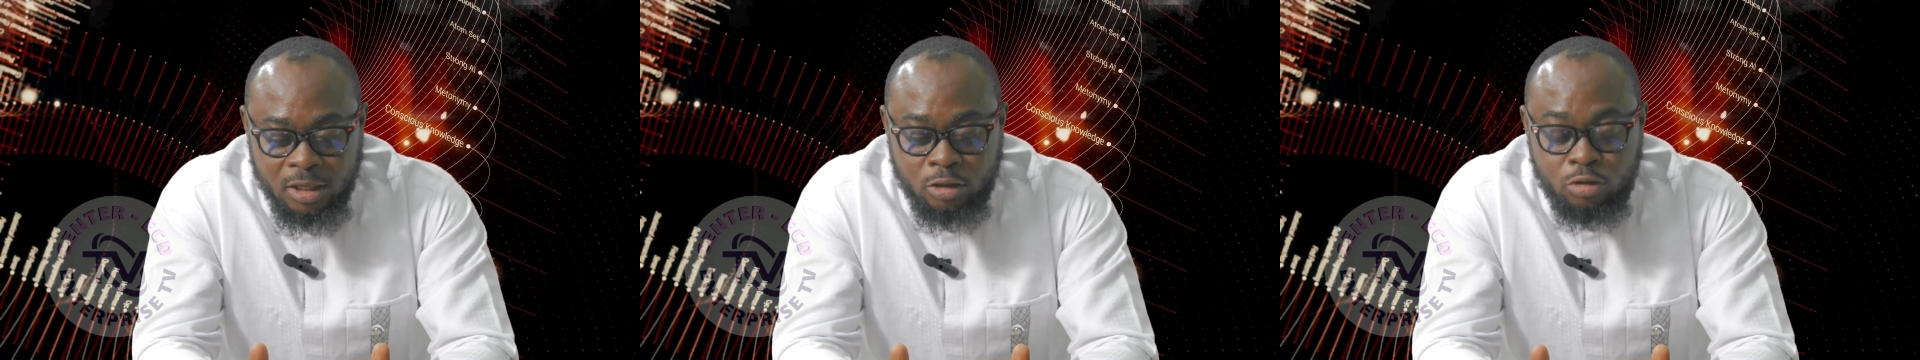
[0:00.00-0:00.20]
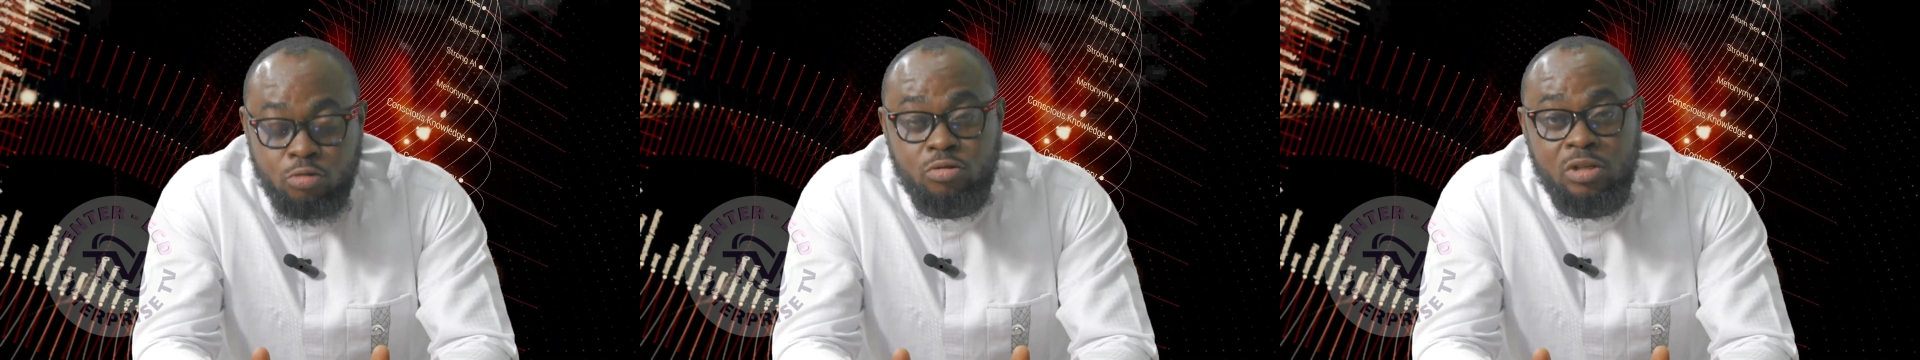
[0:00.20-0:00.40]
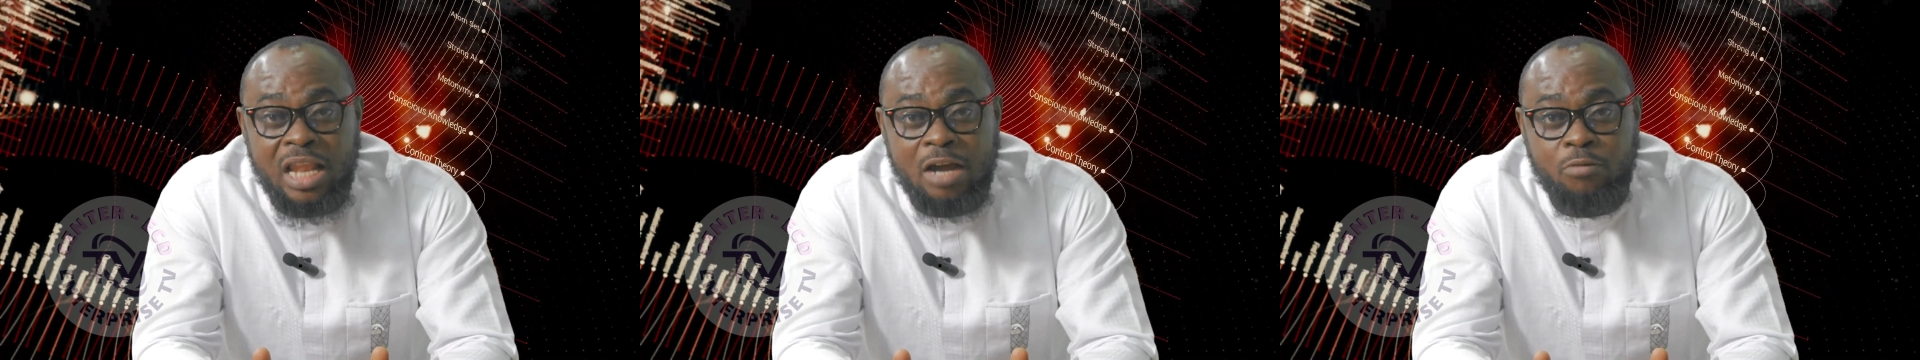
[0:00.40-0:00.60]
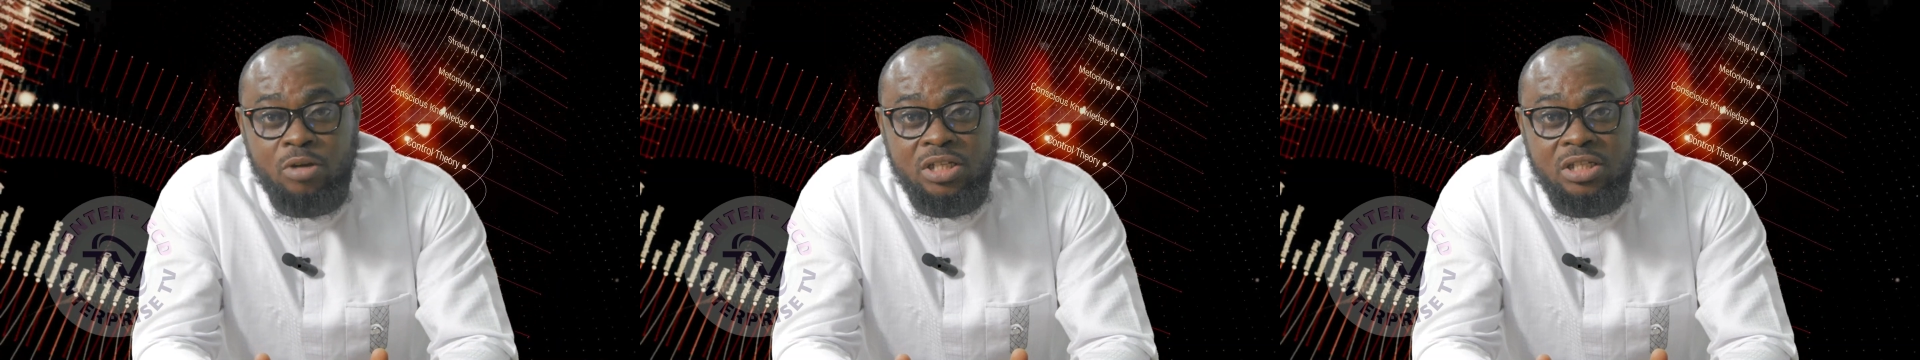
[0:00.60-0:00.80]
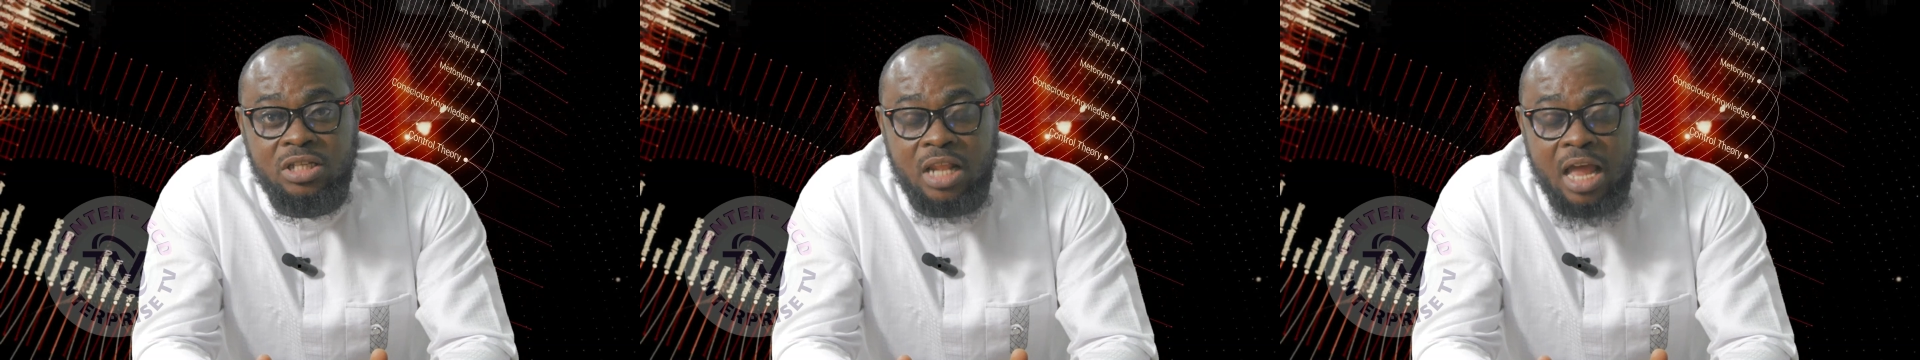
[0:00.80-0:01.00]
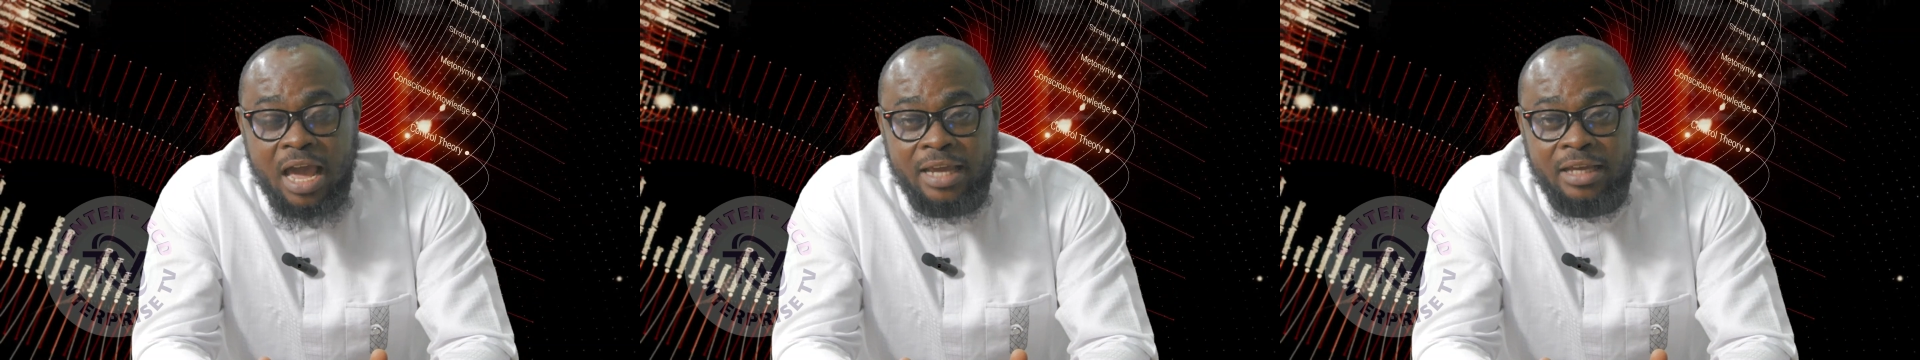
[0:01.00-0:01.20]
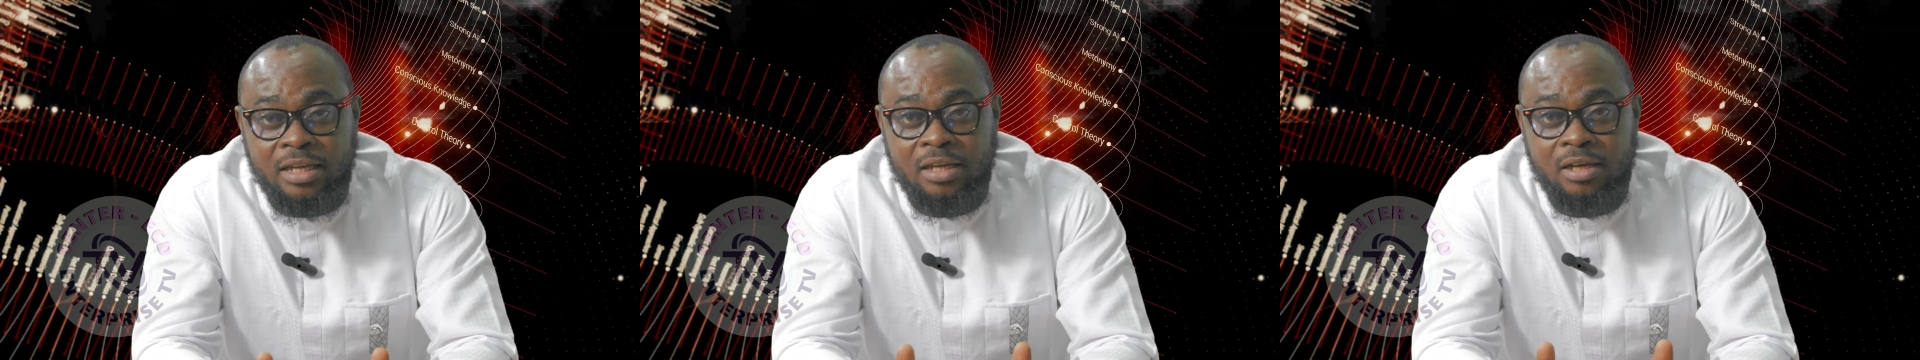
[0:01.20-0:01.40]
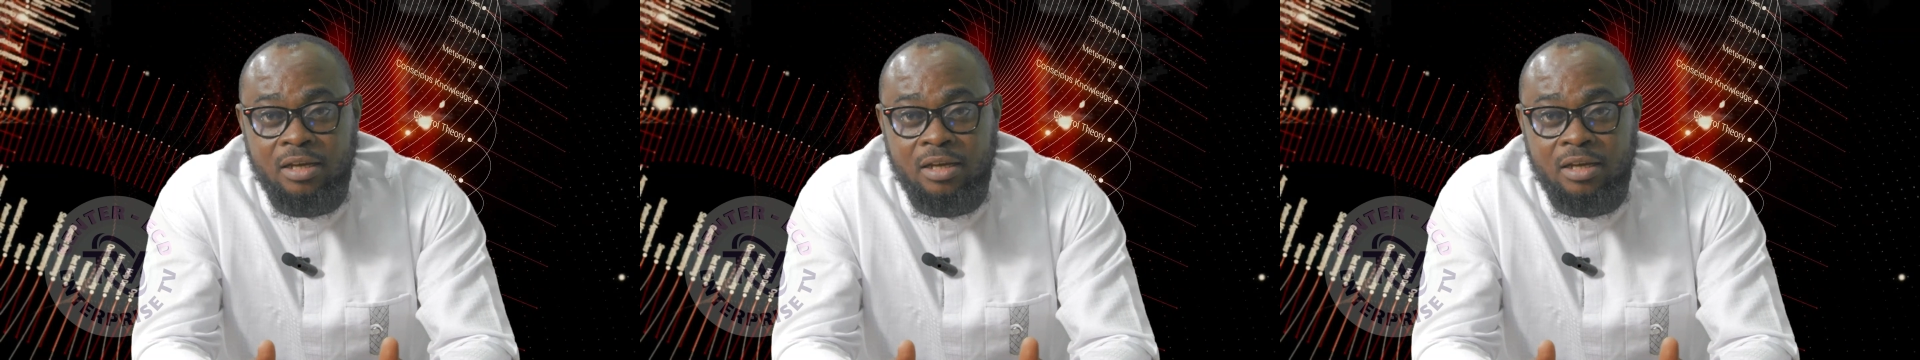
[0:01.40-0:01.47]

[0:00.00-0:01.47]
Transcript: use languages like